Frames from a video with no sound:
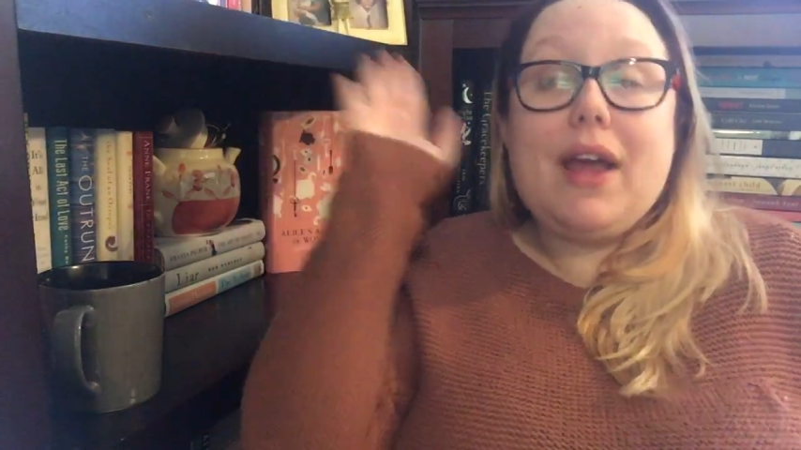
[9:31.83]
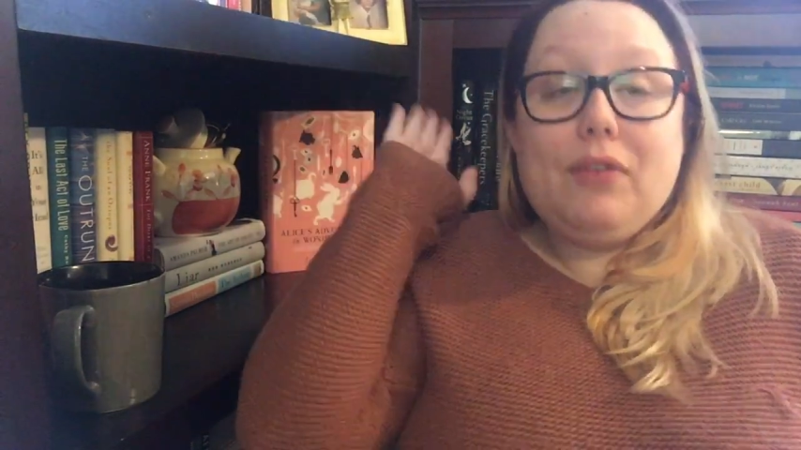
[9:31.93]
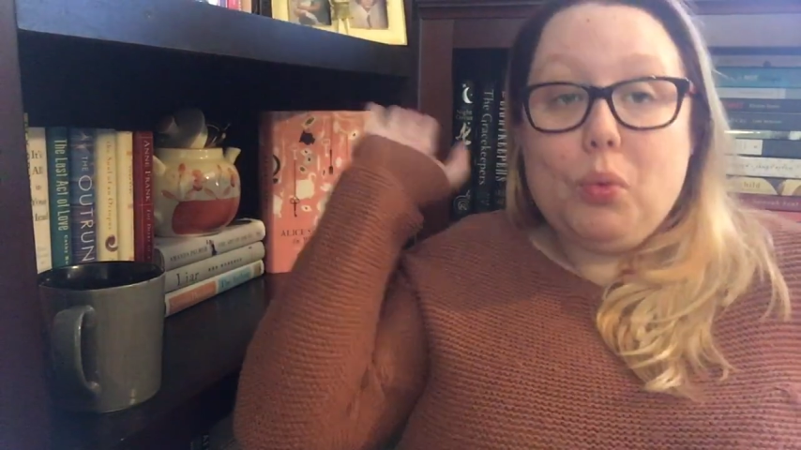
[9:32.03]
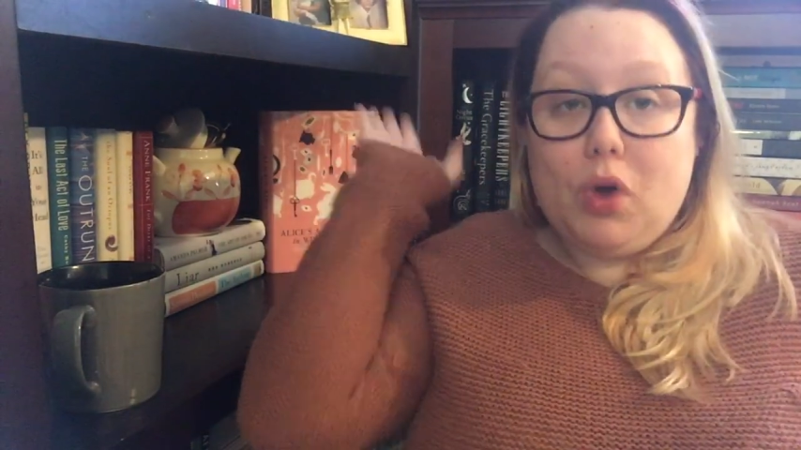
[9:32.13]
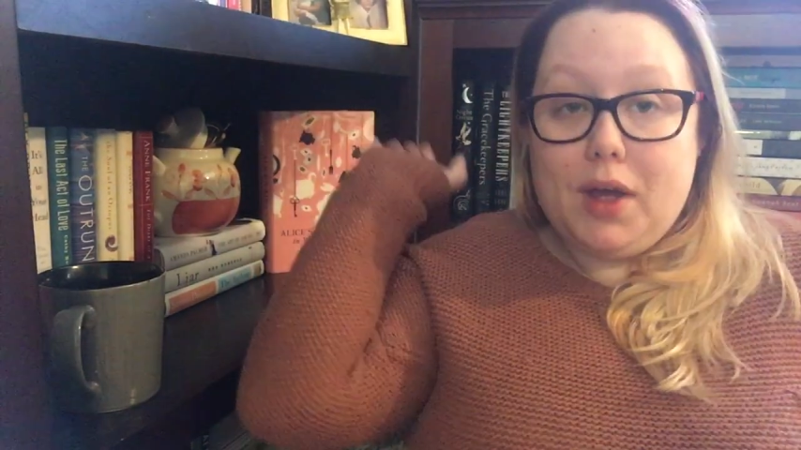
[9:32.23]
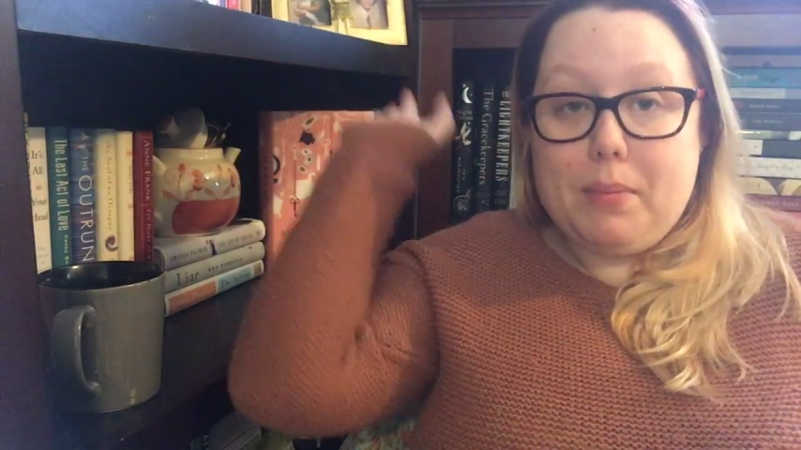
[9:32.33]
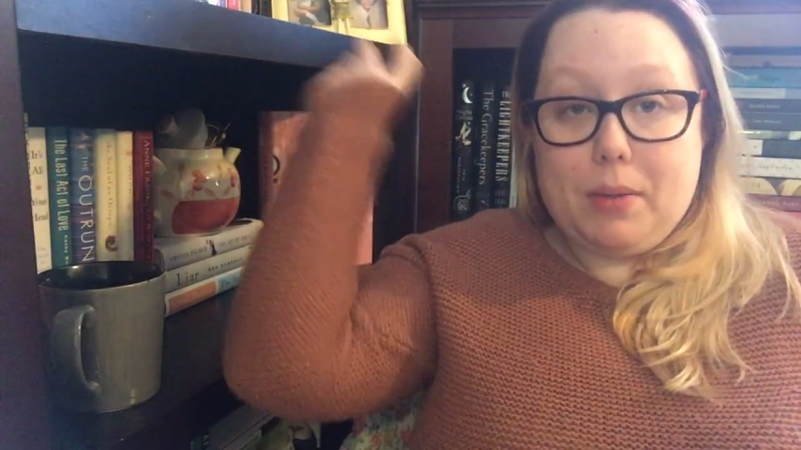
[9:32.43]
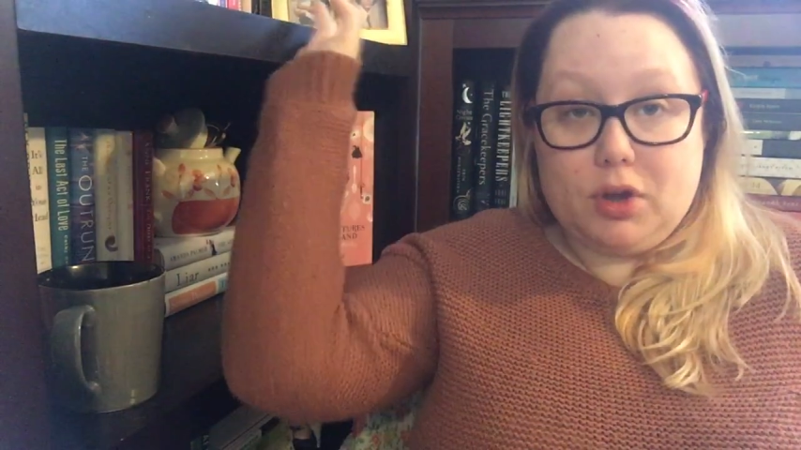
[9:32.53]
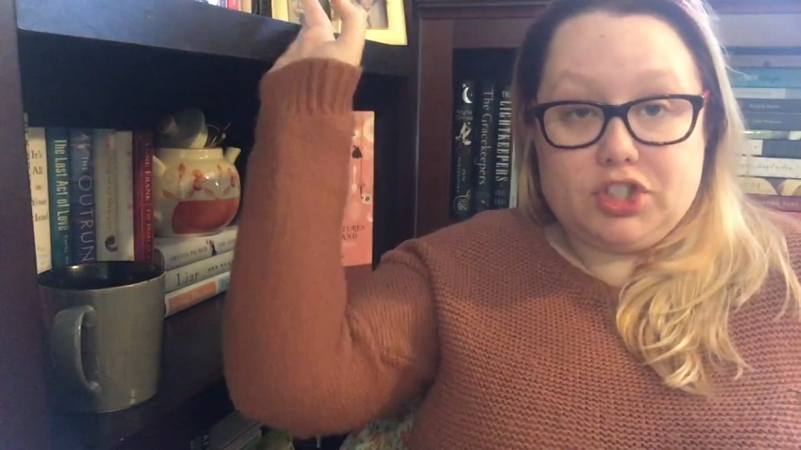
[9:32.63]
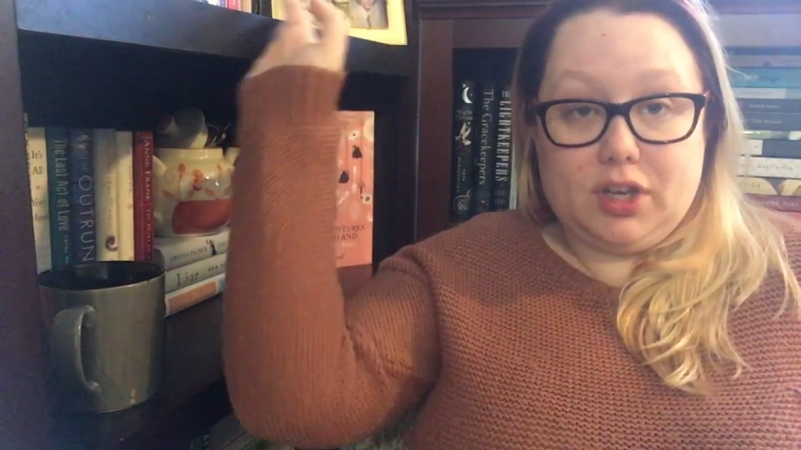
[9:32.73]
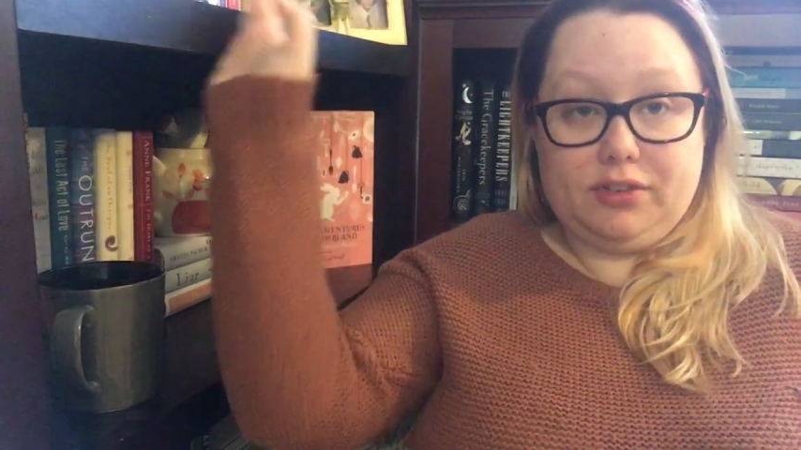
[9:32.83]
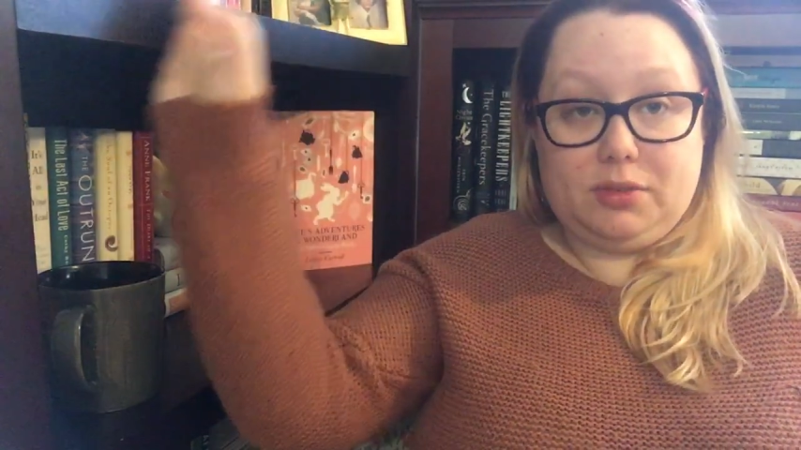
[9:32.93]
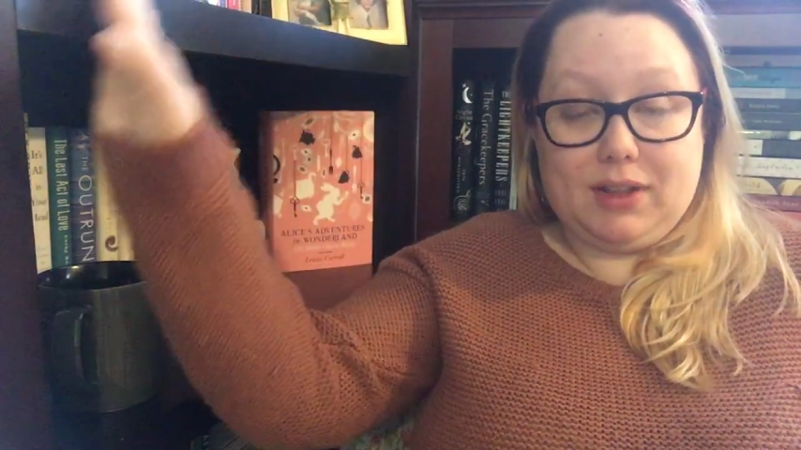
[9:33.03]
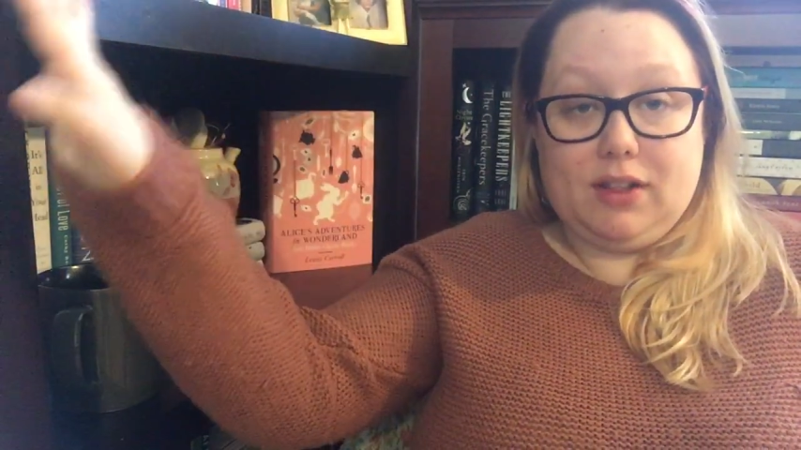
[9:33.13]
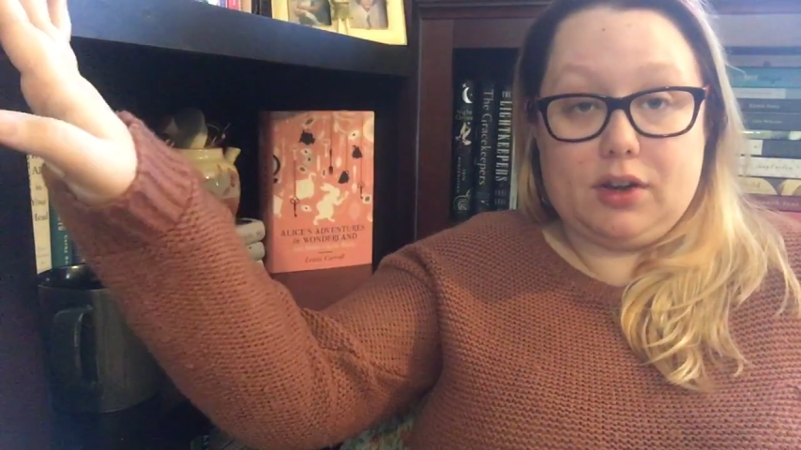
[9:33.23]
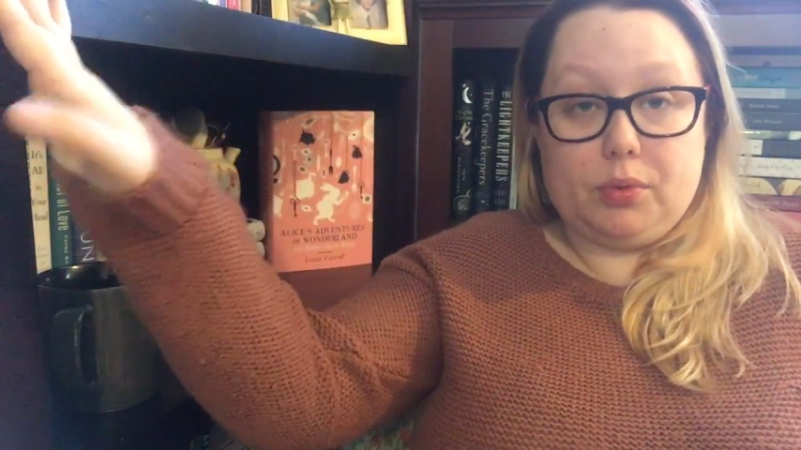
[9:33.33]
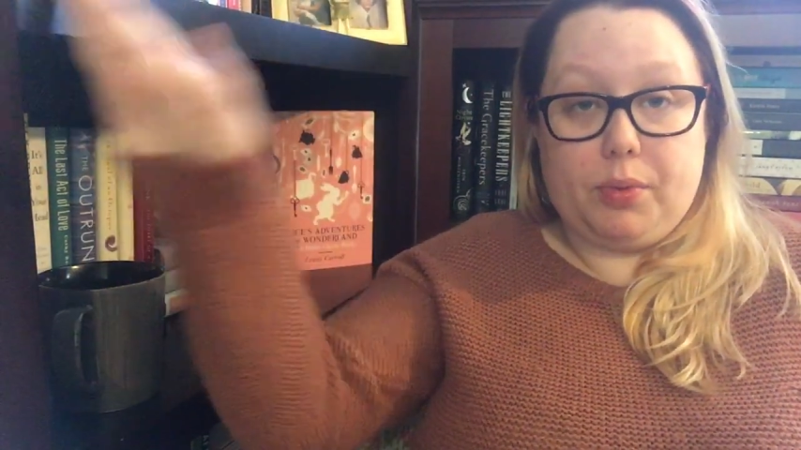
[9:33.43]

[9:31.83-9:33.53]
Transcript: ever want my bookshelves to be cluttered